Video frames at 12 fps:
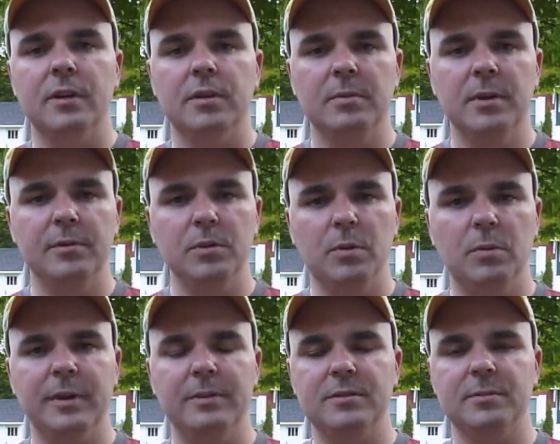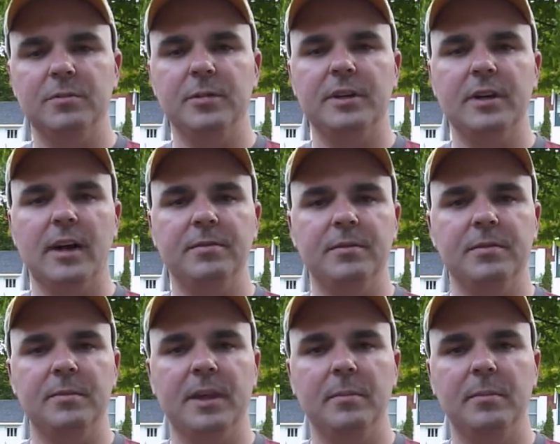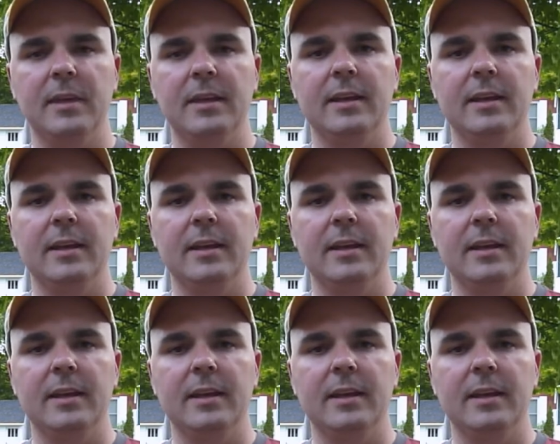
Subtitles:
3 of you will win some free coffee from them.